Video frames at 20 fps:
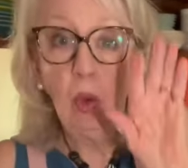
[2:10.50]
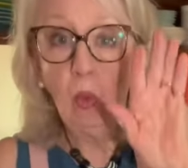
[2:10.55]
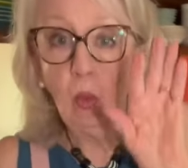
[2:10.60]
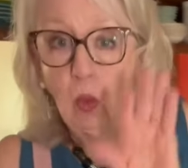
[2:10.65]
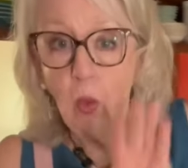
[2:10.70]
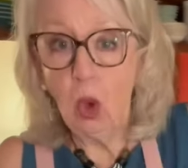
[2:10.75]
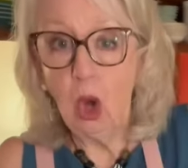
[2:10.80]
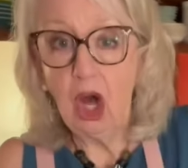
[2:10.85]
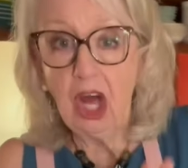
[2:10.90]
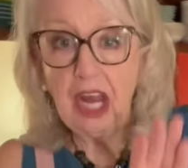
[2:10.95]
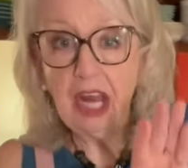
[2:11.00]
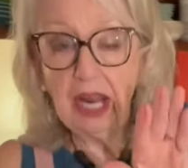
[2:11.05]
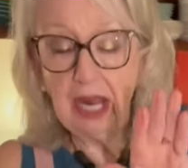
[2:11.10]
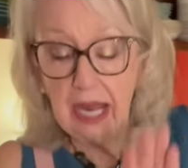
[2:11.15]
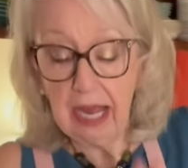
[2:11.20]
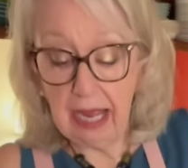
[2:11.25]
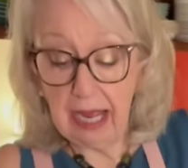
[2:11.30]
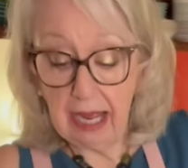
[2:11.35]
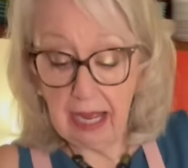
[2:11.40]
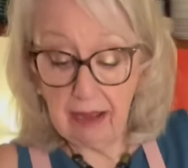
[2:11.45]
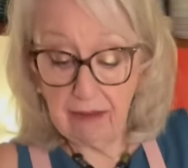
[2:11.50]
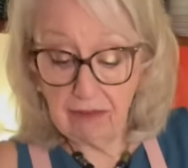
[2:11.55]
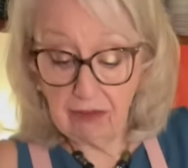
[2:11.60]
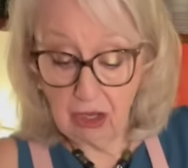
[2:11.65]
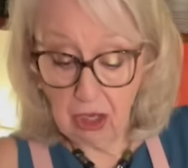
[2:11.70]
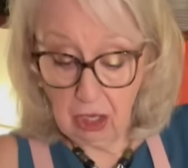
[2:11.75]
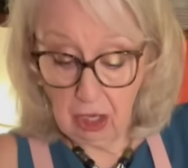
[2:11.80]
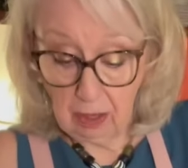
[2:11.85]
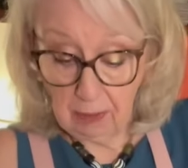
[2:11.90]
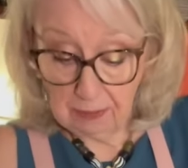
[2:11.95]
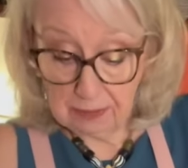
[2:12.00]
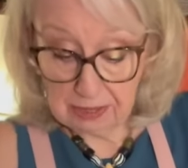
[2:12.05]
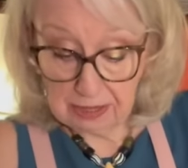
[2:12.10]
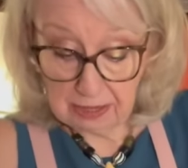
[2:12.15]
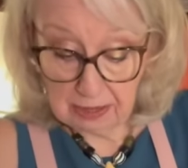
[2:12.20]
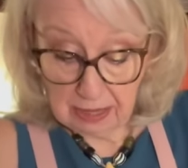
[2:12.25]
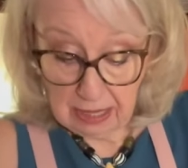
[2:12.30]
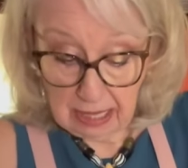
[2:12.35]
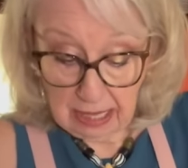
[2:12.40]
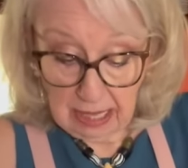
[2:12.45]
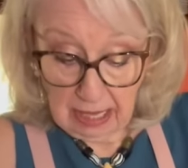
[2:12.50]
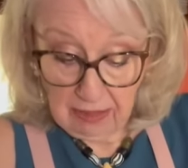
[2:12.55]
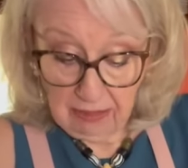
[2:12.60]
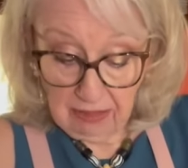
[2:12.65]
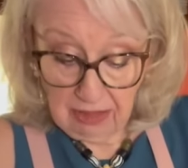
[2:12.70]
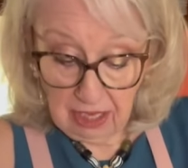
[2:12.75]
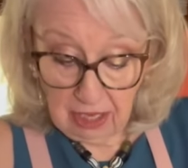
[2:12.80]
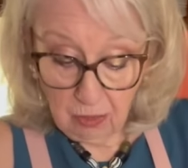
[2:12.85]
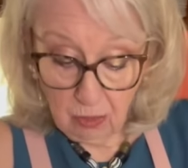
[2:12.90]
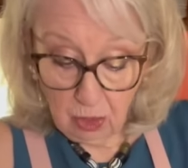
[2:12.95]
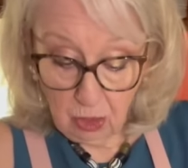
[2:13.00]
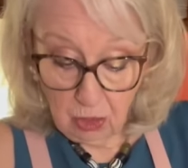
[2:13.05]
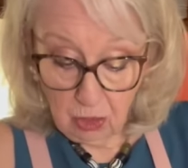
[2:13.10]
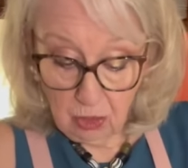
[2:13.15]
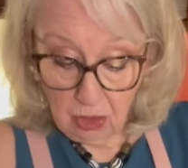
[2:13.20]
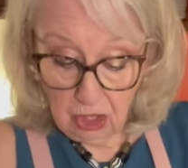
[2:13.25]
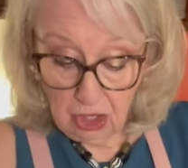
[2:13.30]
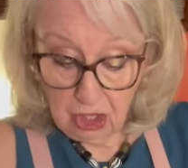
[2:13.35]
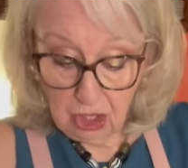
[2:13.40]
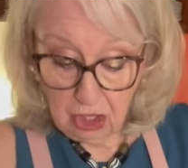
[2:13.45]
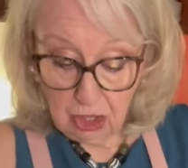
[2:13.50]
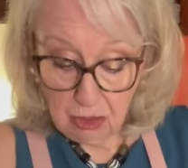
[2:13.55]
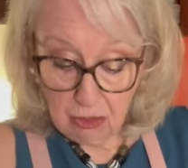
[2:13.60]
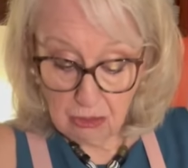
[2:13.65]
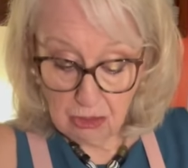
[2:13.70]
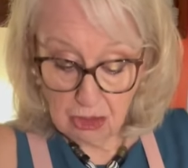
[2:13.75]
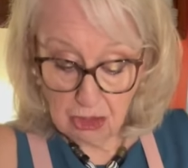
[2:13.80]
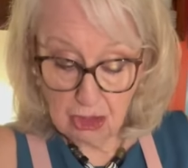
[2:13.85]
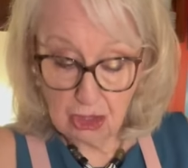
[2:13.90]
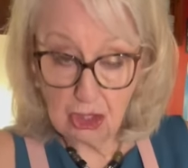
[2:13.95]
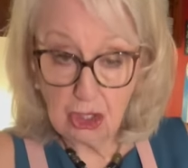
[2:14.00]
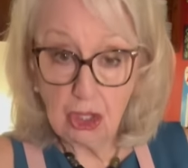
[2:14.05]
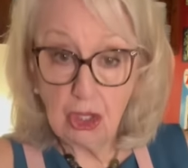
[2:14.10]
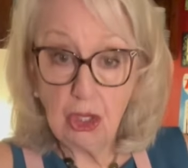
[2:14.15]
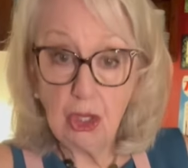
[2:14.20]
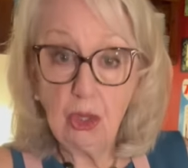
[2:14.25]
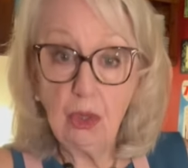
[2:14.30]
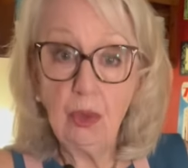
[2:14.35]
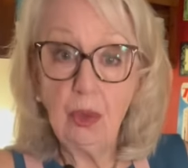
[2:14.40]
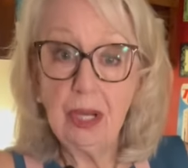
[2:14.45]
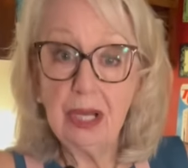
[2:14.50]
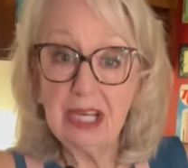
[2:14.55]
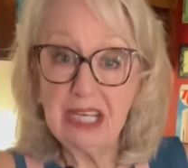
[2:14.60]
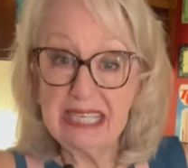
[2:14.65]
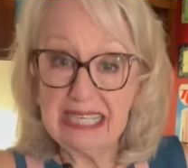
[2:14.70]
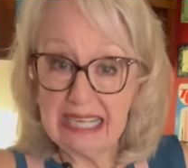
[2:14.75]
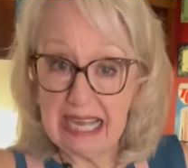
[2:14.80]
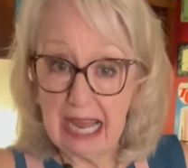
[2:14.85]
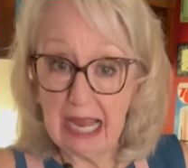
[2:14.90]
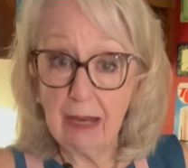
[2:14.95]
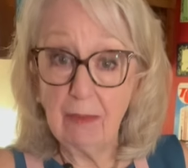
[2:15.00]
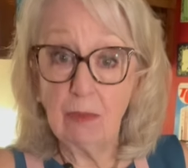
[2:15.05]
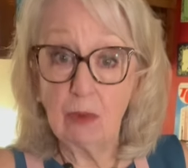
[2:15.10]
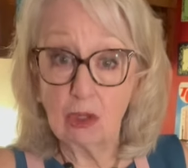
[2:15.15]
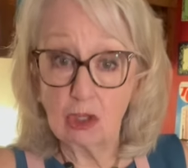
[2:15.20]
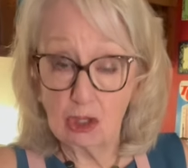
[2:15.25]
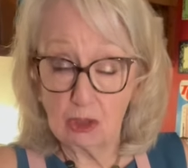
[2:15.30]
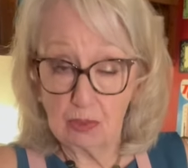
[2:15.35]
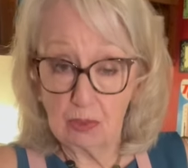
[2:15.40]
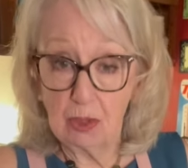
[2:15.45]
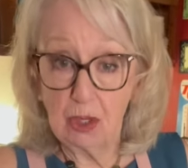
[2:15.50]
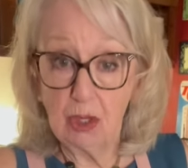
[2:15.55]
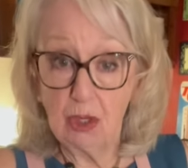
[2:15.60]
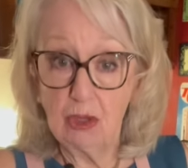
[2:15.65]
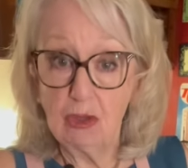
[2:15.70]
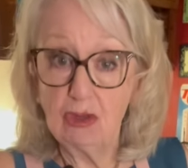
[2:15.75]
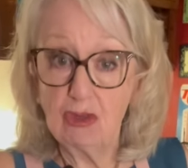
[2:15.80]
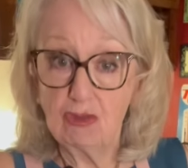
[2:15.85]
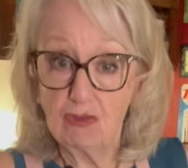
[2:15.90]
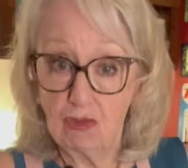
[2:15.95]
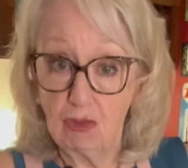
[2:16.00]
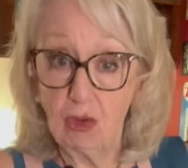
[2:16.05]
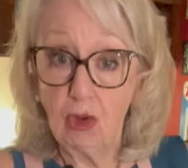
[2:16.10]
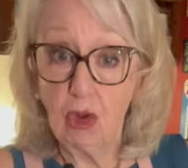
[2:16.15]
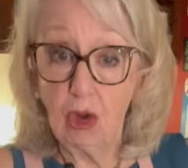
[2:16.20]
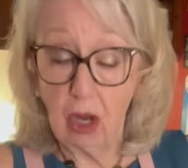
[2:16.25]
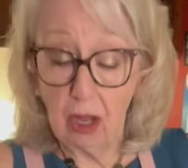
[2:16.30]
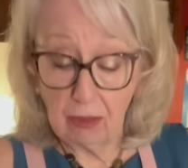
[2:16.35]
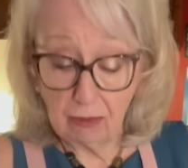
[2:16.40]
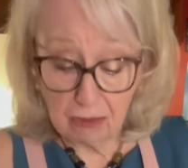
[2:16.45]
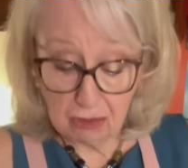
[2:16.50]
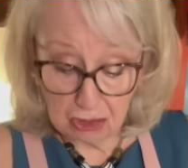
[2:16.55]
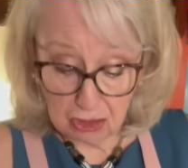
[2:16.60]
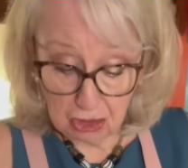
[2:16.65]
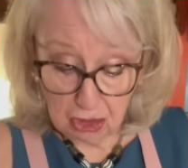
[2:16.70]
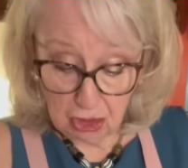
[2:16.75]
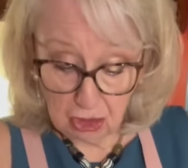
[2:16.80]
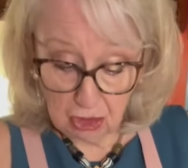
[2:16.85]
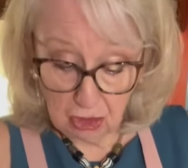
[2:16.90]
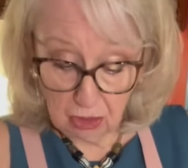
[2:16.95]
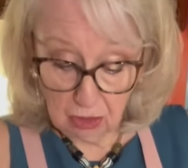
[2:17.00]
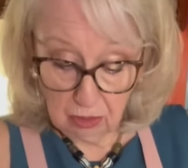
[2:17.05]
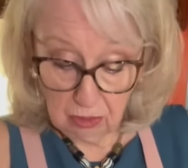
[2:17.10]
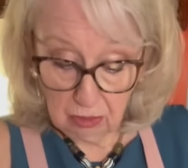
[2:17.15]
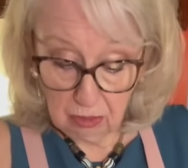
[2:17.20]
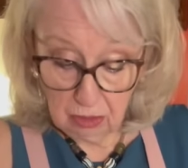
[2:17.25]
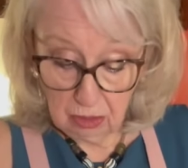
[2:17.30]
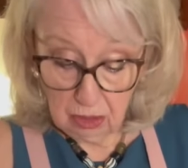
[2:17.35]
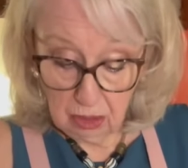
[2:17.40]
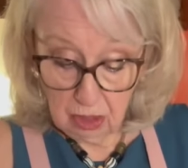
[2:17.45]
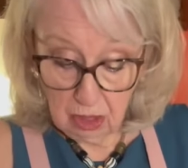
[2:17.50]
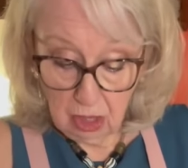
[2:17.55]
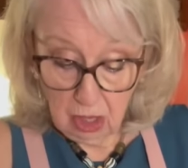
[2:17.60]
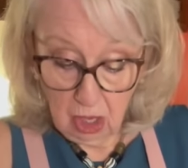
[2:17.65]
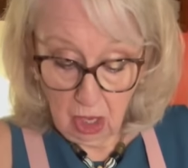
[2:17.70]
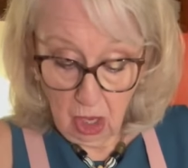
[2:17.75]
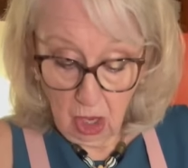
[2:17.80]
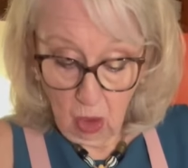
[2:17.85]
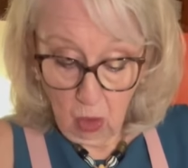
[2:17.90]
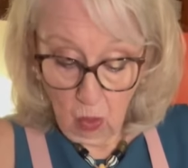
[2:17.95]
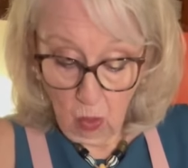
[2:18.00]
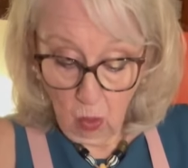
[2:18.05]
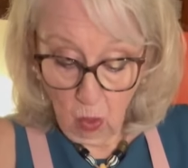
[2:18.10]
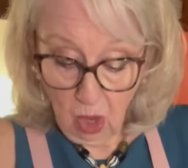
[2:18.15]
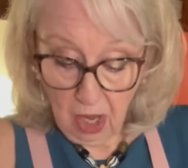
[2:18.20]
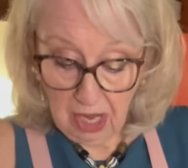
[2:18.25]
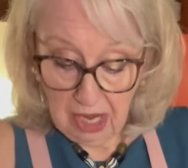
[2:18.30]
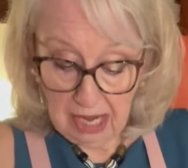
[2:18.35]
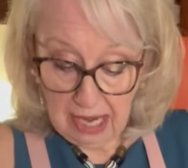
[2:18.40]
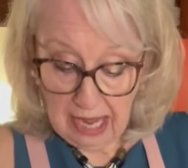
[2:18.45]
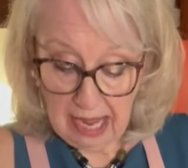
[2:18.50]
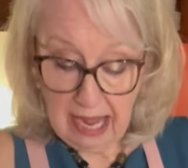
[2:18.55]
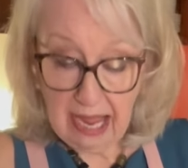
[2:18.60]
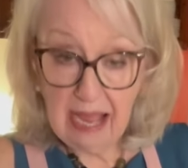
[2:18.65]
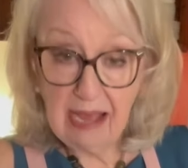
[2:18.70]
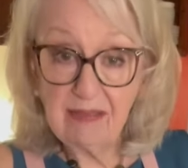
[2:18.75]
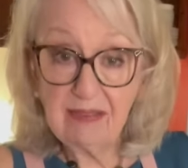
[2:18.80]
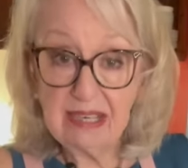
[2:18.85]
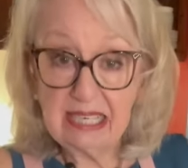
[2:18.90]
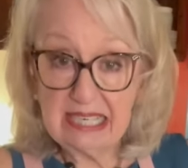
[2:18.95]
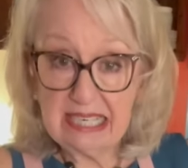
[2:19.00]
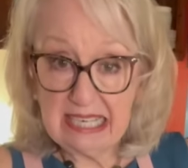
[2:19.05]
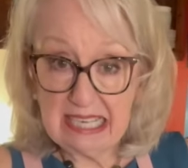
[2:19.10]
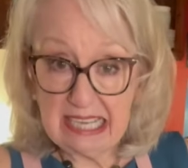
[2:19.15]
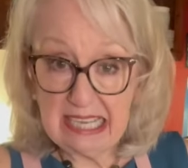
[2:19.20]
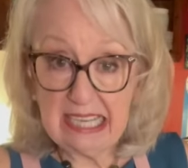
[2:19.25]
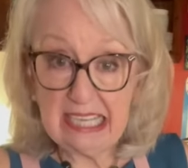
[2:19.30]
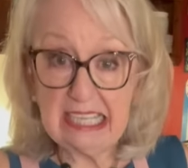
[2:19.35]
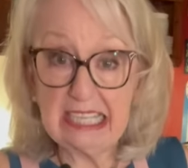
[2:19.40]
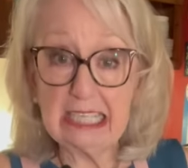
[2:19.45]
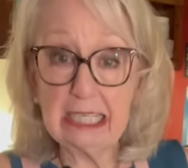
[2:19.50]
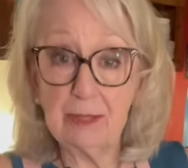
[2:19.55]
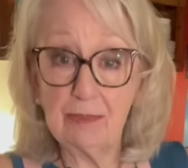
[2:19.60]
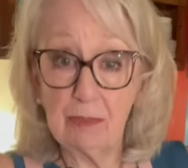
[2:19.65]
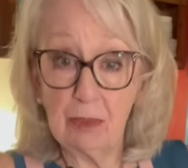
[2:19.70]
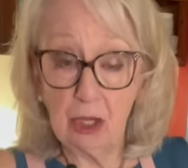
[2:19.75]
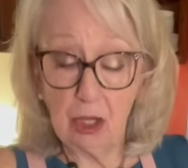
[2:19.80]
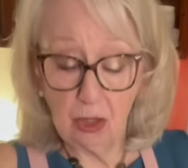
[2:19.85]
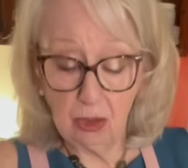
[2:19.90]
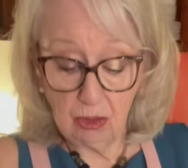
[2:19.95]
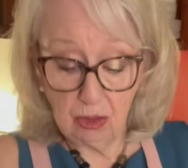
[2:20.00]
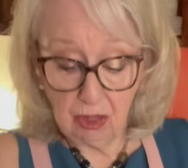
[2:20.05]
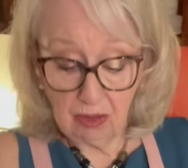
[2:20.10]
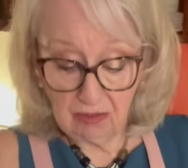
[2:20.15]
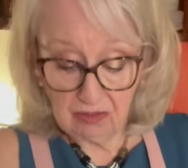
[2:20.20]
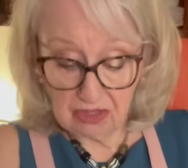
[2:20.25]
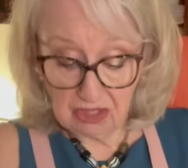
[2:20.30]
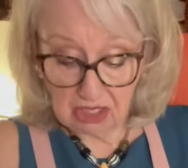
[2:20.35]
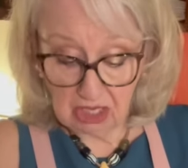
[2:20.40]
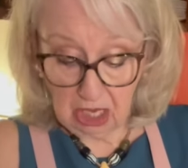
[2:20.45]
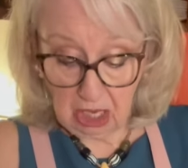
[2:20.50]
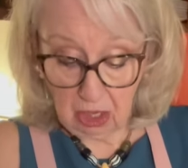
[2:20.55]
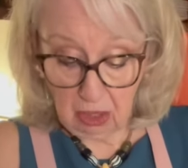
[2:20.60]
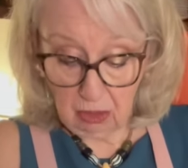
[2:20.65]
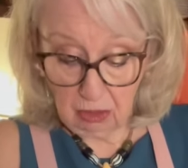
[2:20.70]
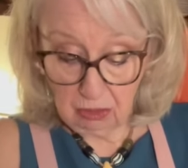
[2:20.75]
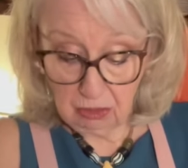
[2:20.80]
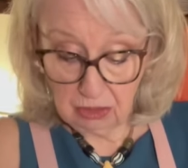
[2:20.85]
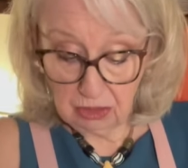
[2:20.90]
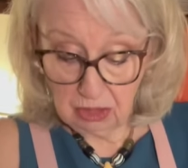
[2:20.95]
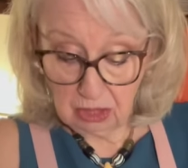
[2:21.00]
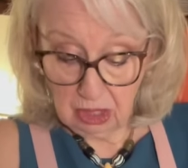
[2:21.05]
1 1/2 cups. Then we're going to use 2 tablespoons full of sugar, 1/2 teaspoon of salt,